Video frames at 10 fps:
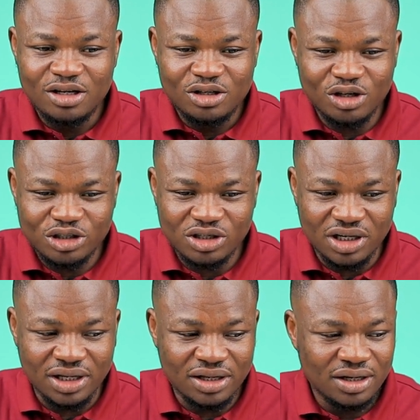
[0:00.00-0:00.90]

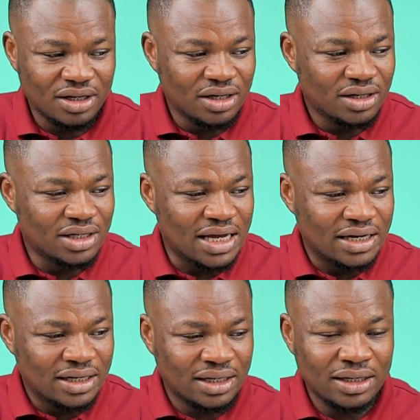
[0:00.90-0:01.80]
usually the